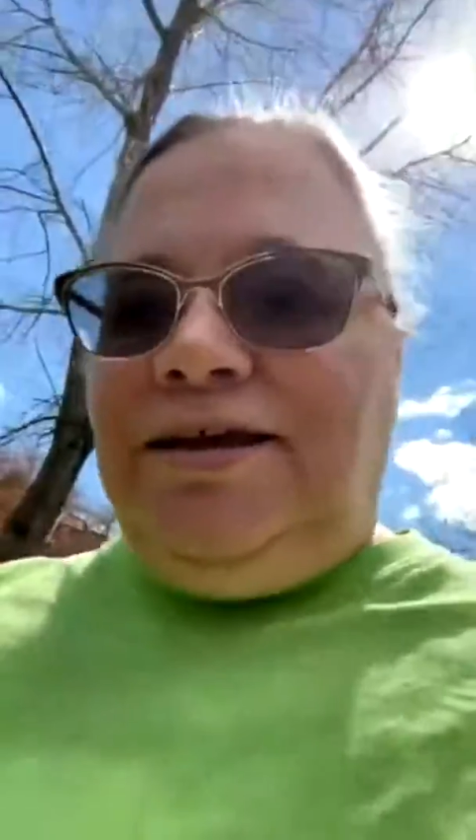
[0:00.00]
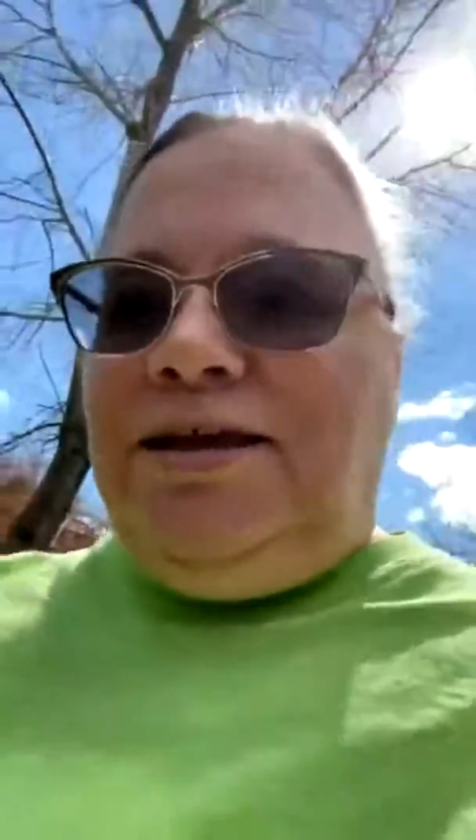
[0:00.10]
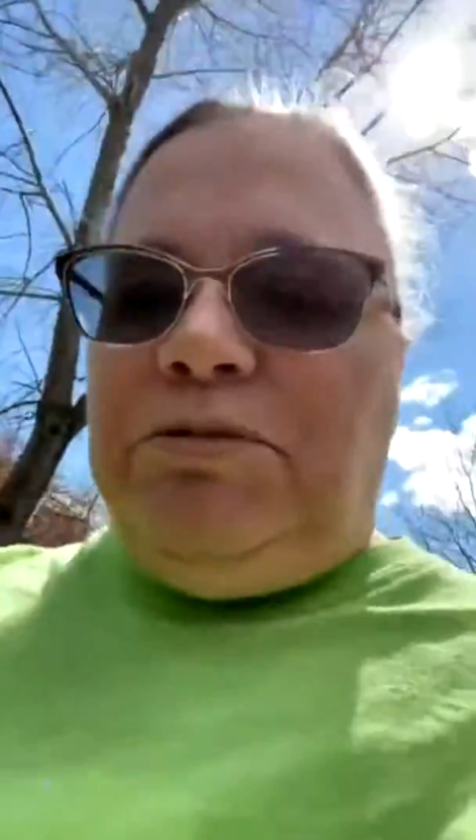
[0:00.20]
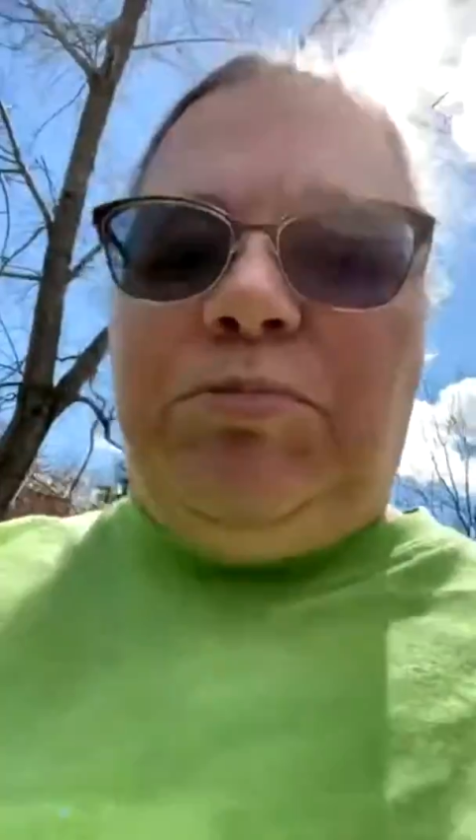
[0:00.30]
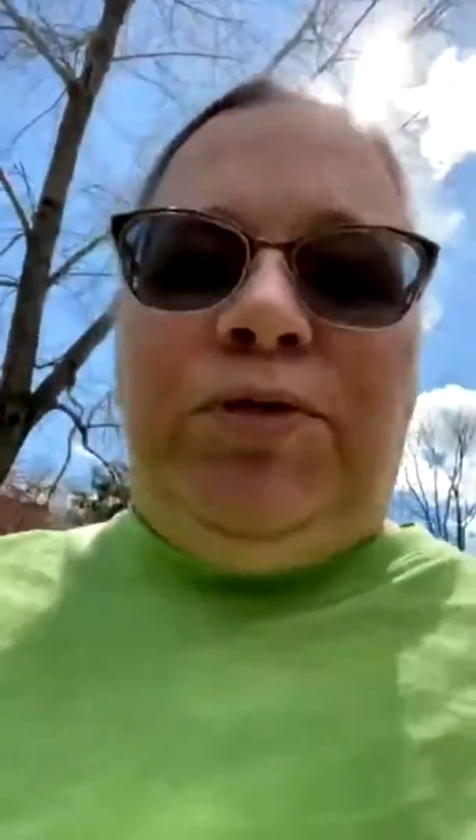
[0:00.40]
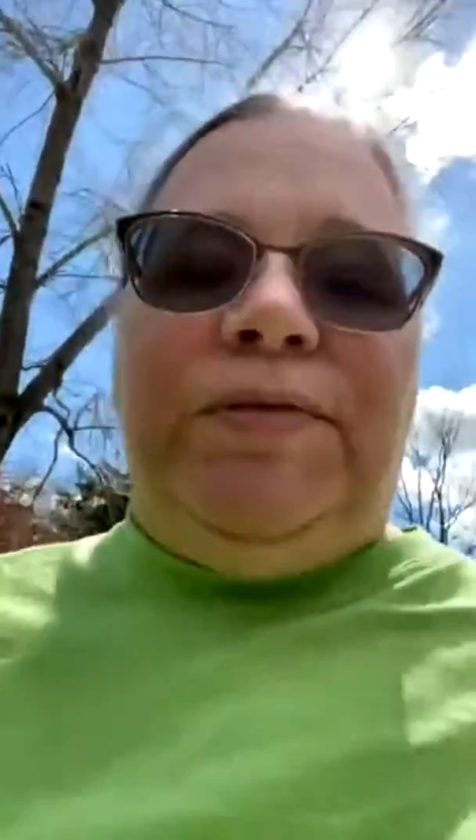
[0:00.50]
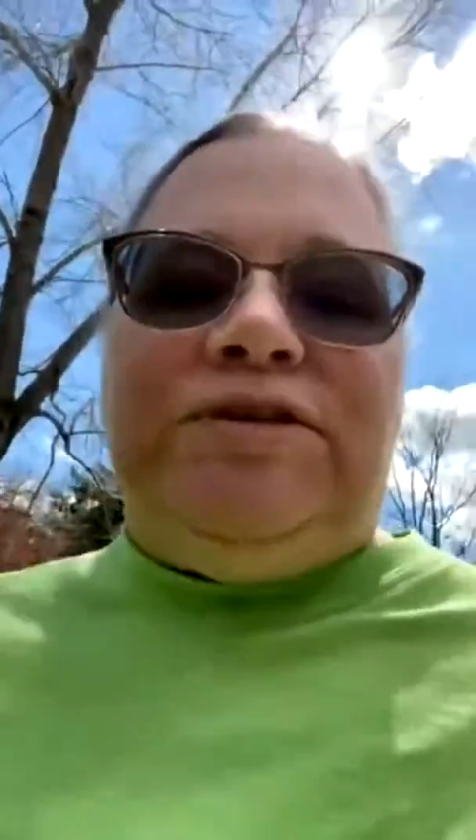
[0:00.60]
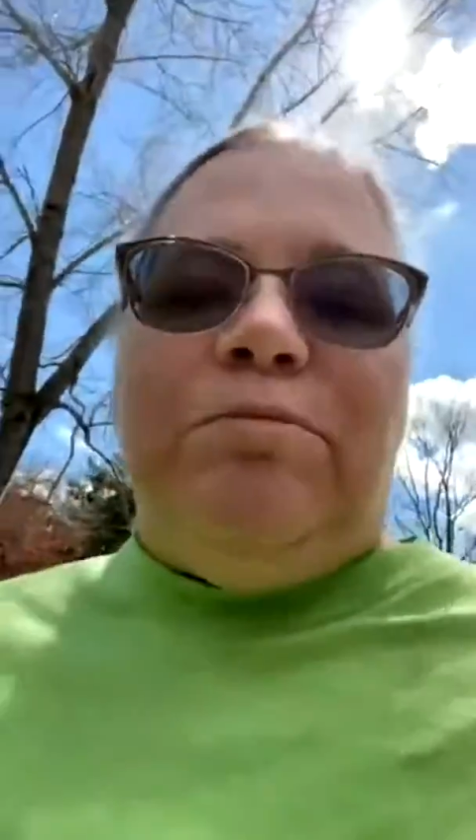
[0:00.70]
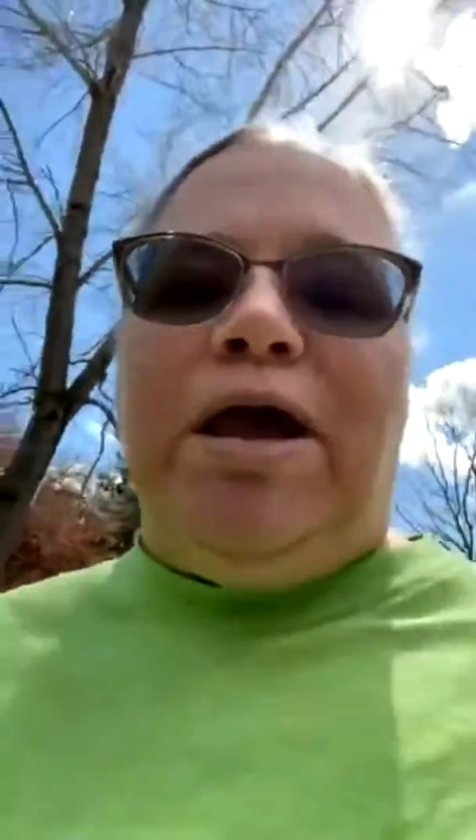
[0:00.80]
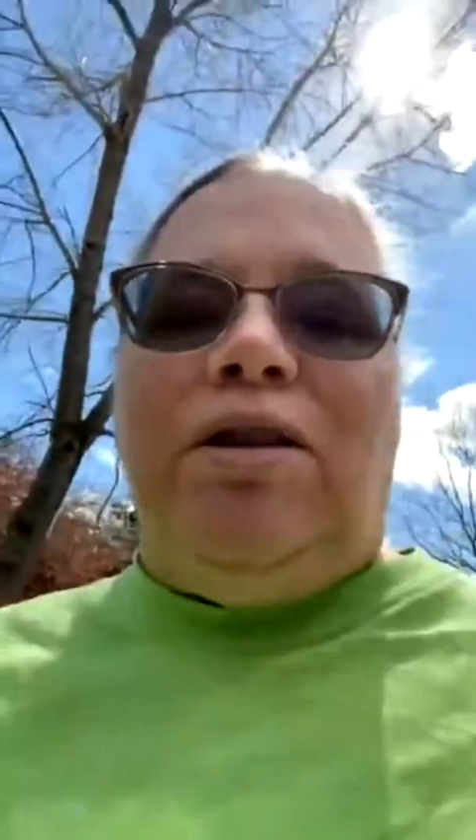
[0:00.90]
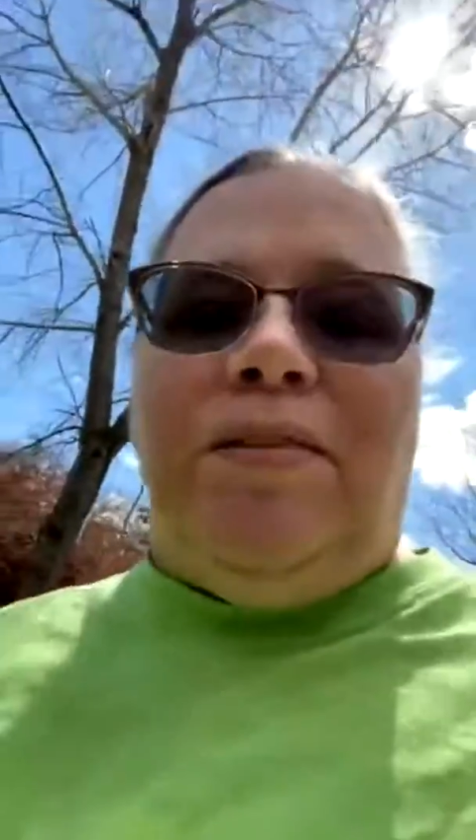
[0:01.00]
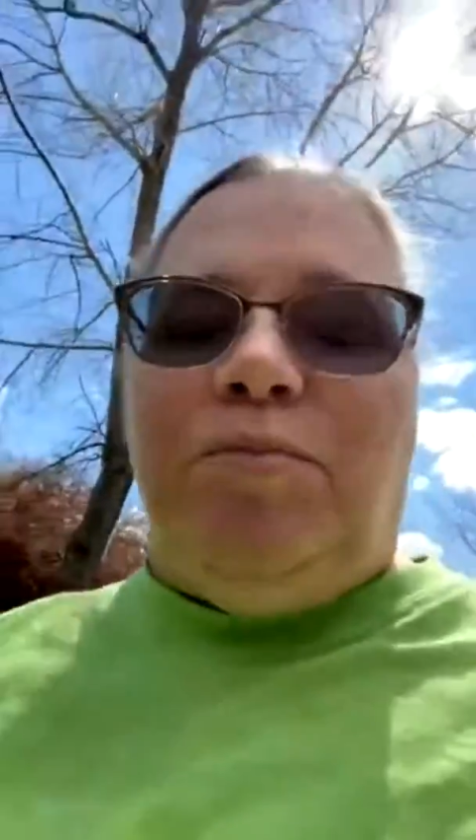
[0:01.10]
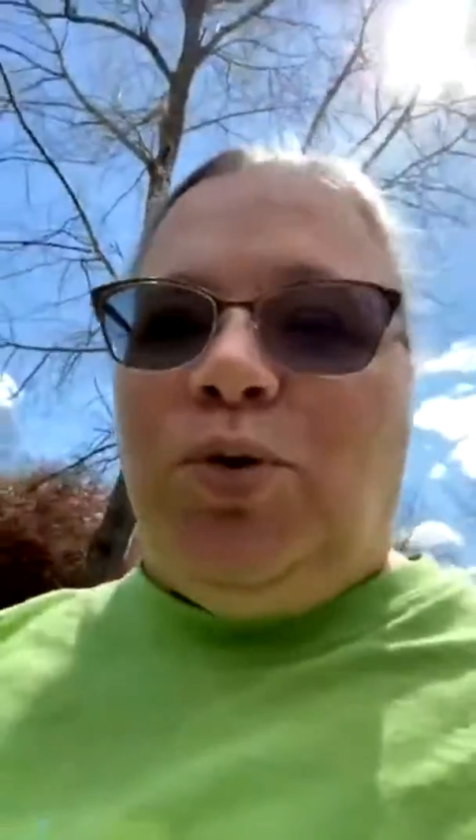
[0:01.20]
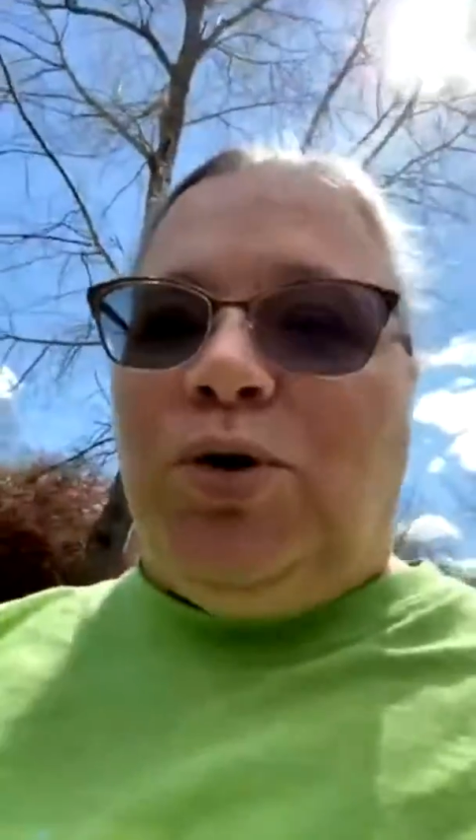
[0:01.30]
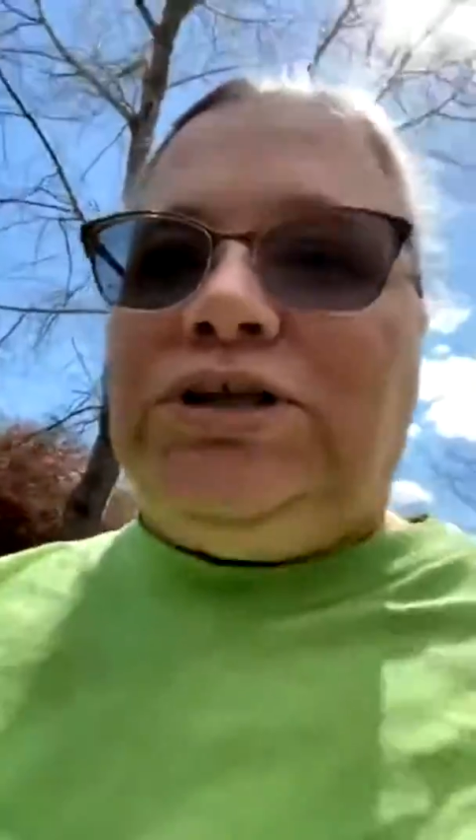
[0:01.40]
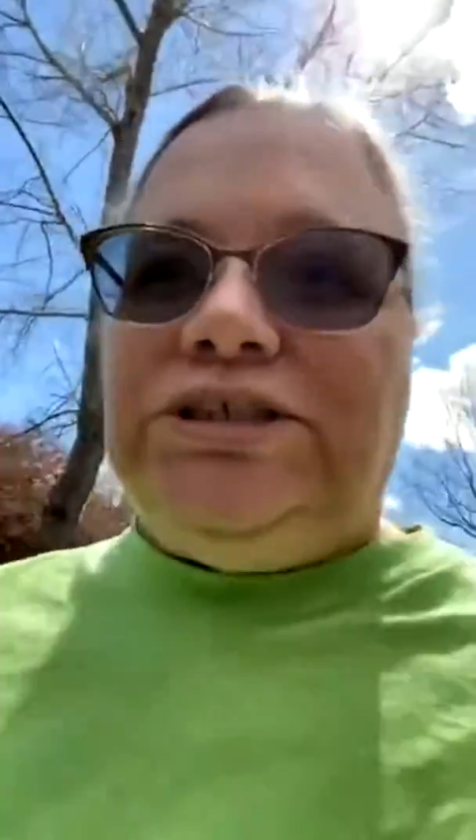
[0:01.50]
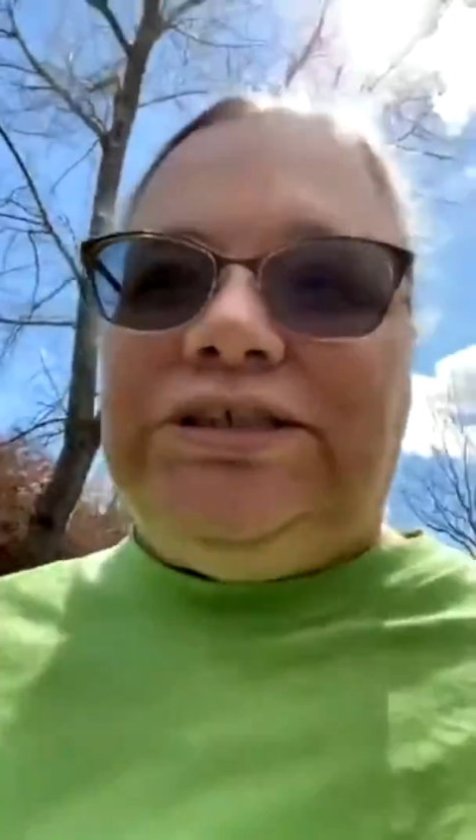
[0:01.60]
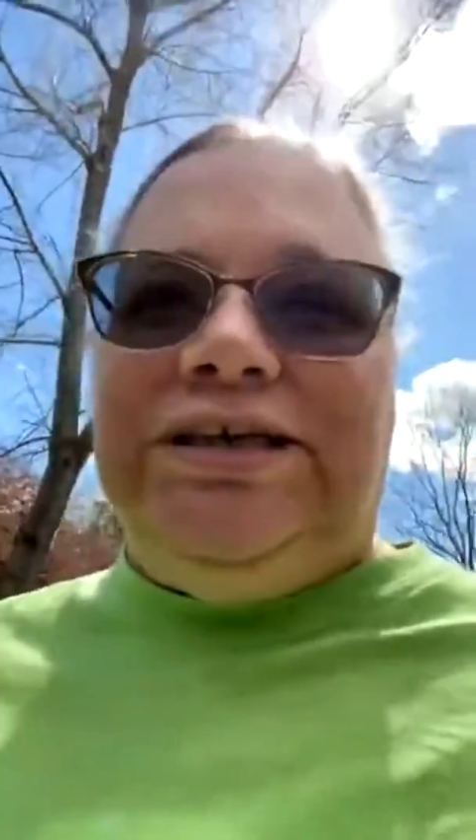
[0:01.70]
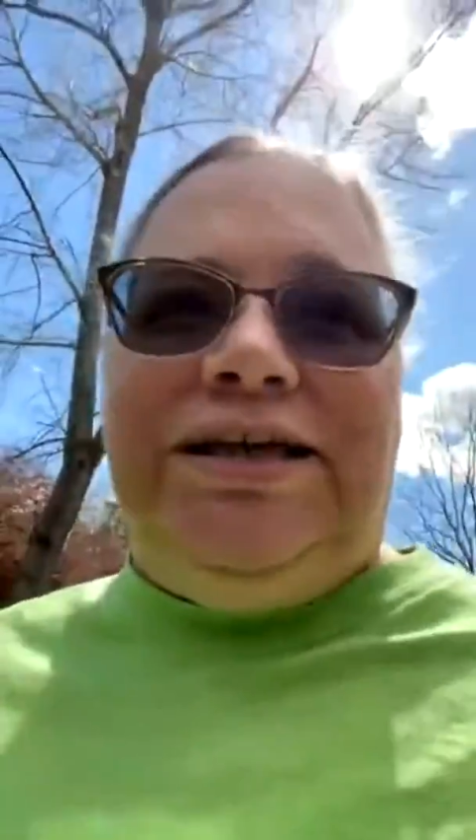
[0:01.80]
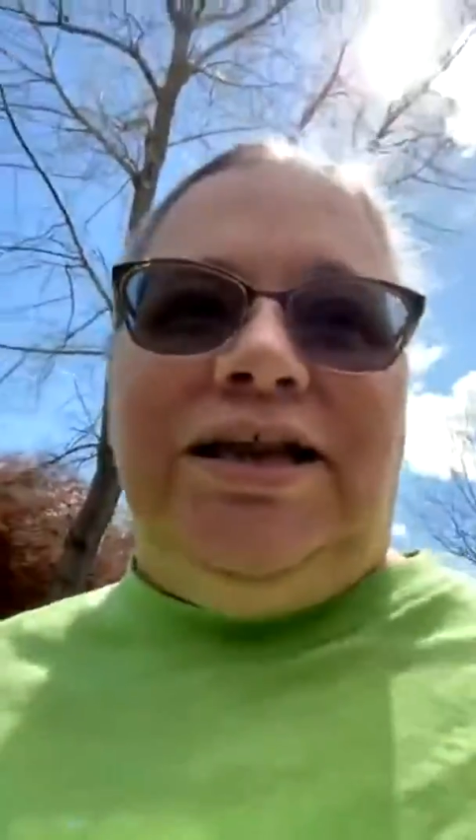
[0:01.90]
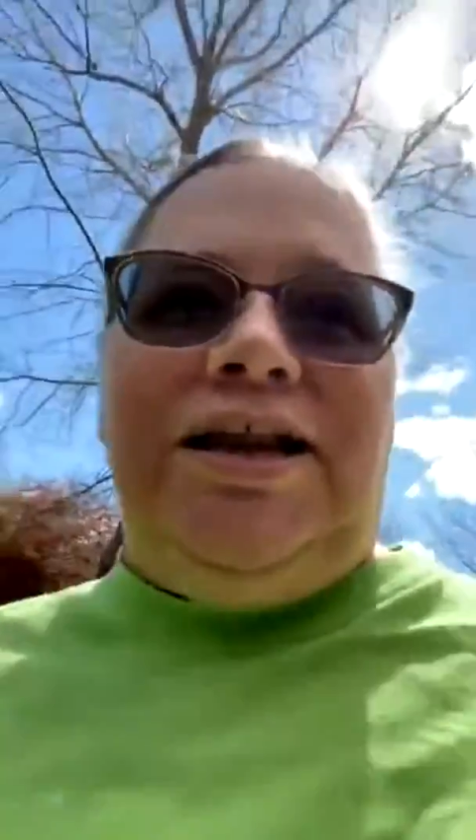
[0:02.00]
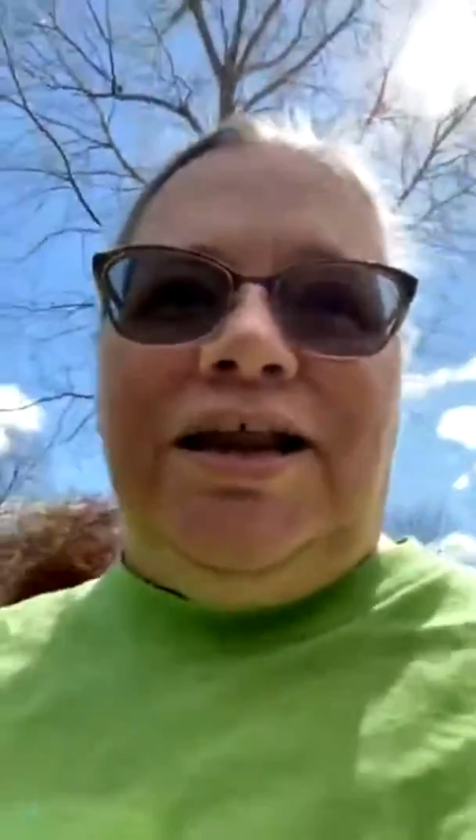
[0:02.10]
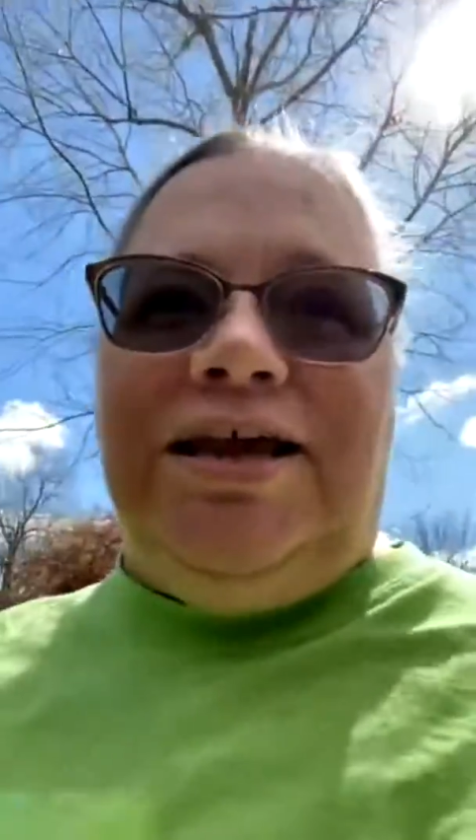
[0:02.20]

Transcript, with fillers: Let me put this mail on the porch and then